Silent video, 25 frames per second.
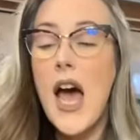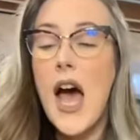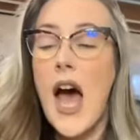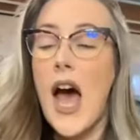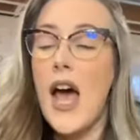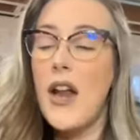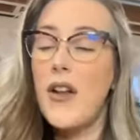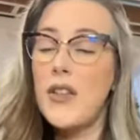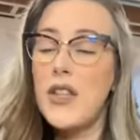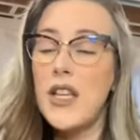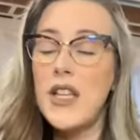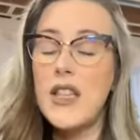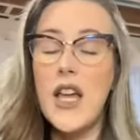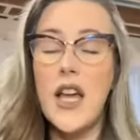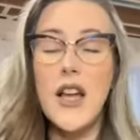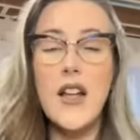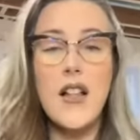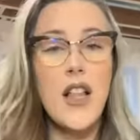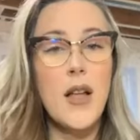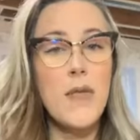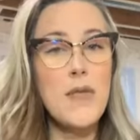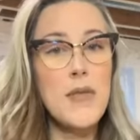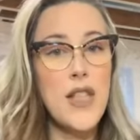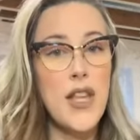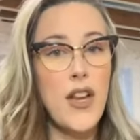I don't think that
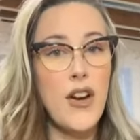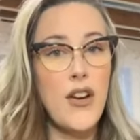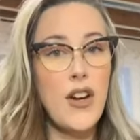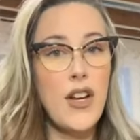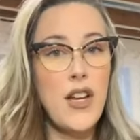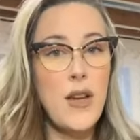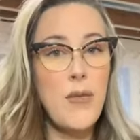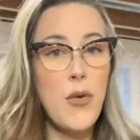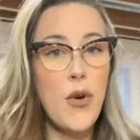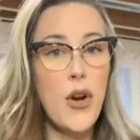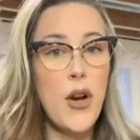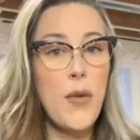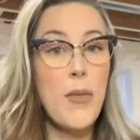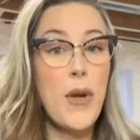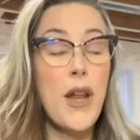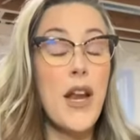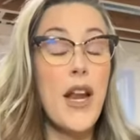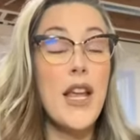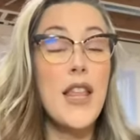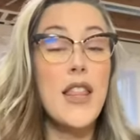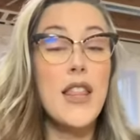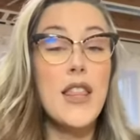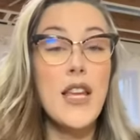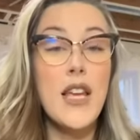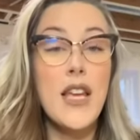club's there anymore, but
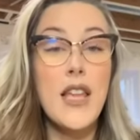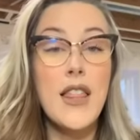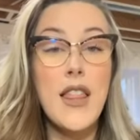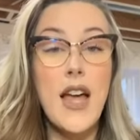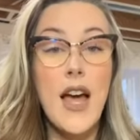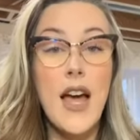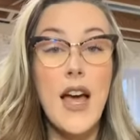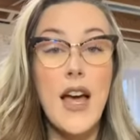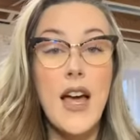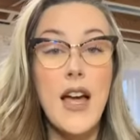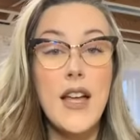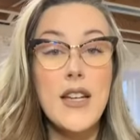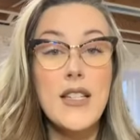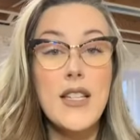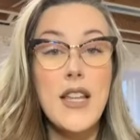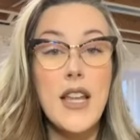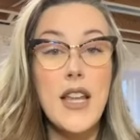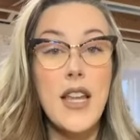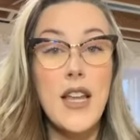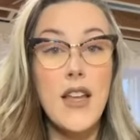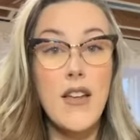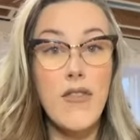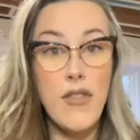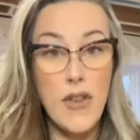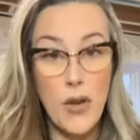I think that
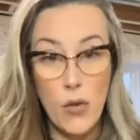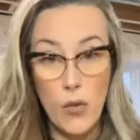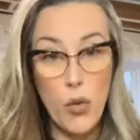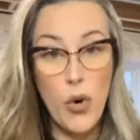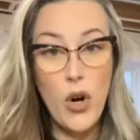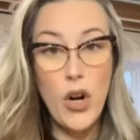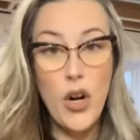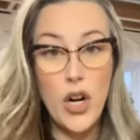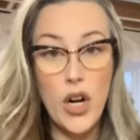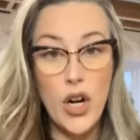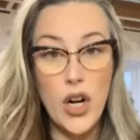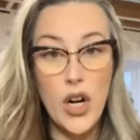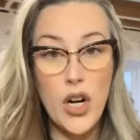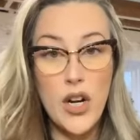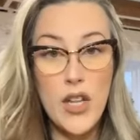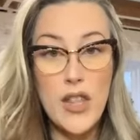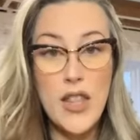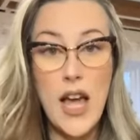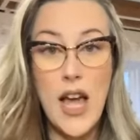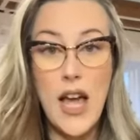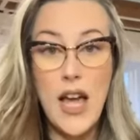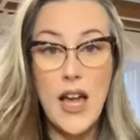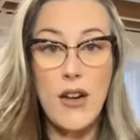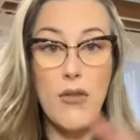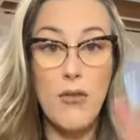if it were,
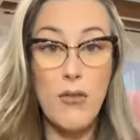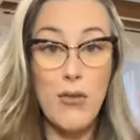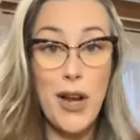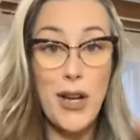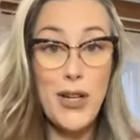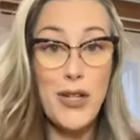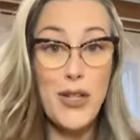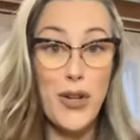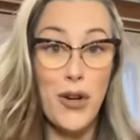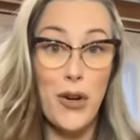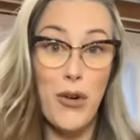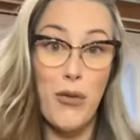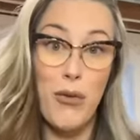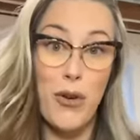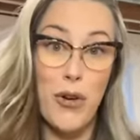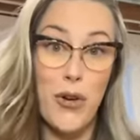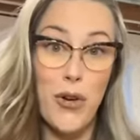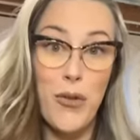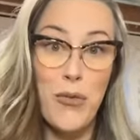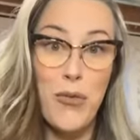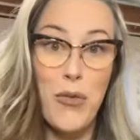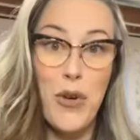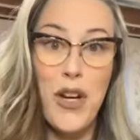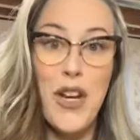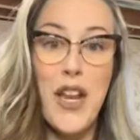that retro
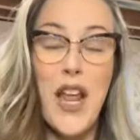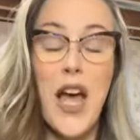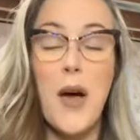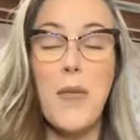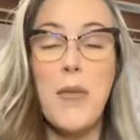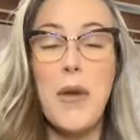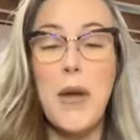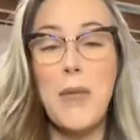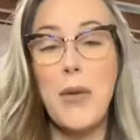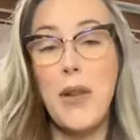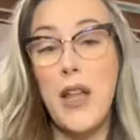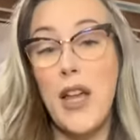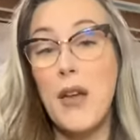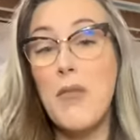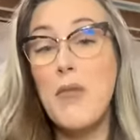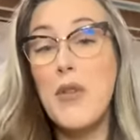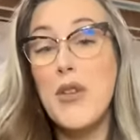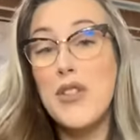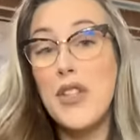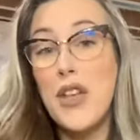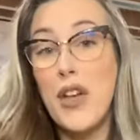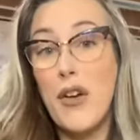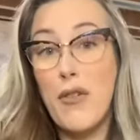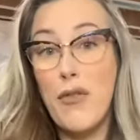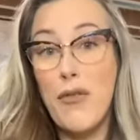room would now be playing
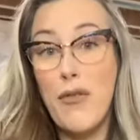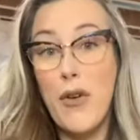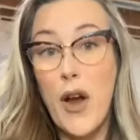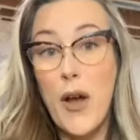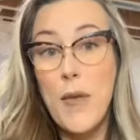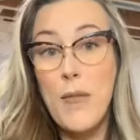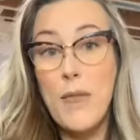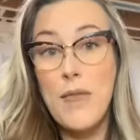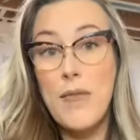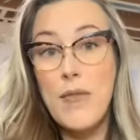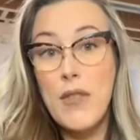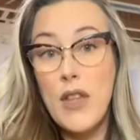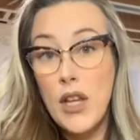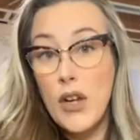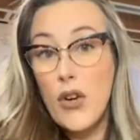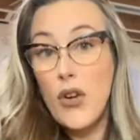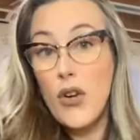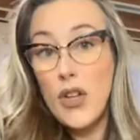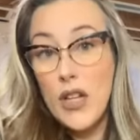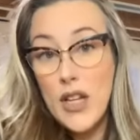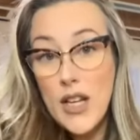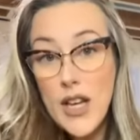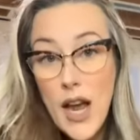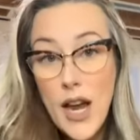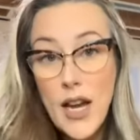music from the
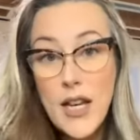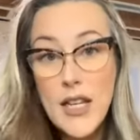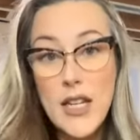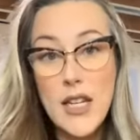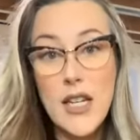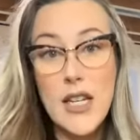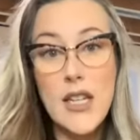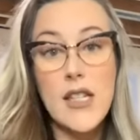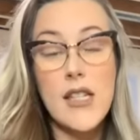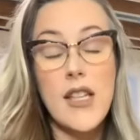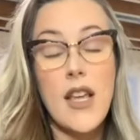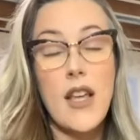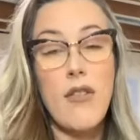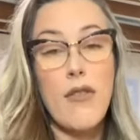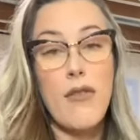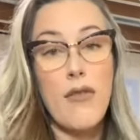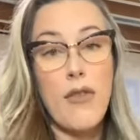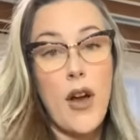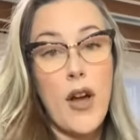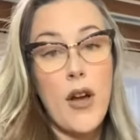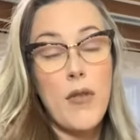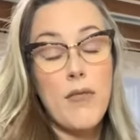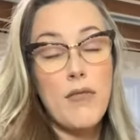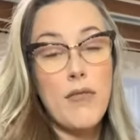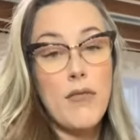early 90s and
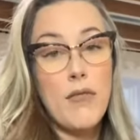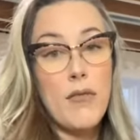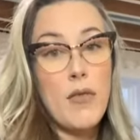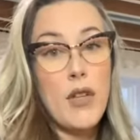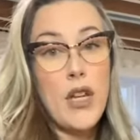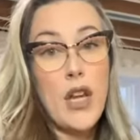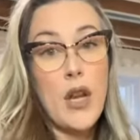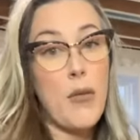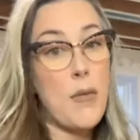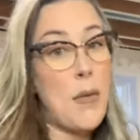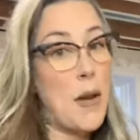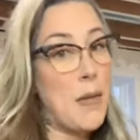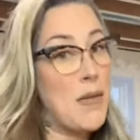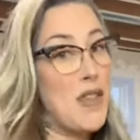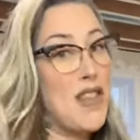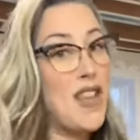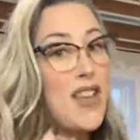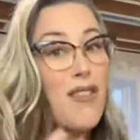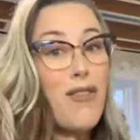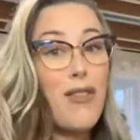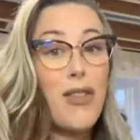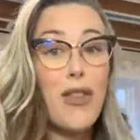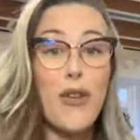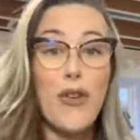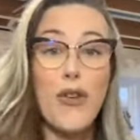from, you know, maybe
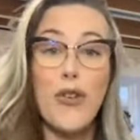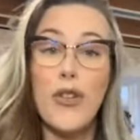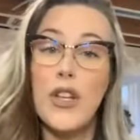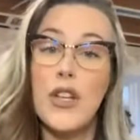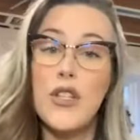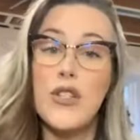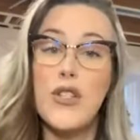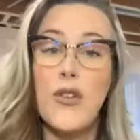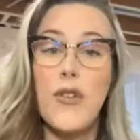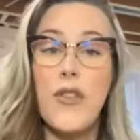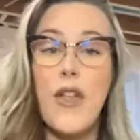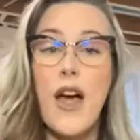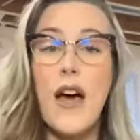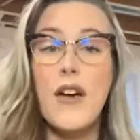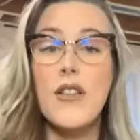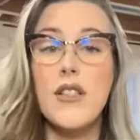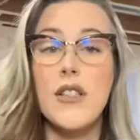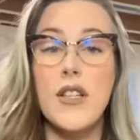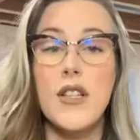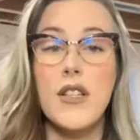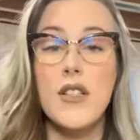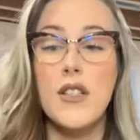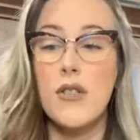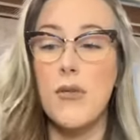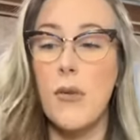even the early
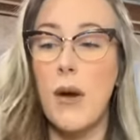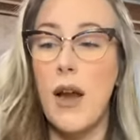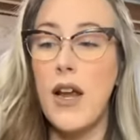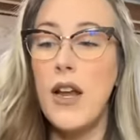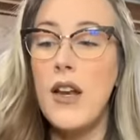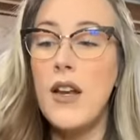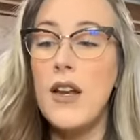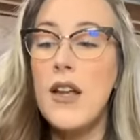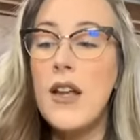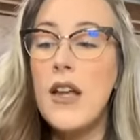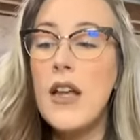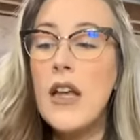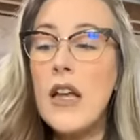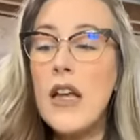2000s, right?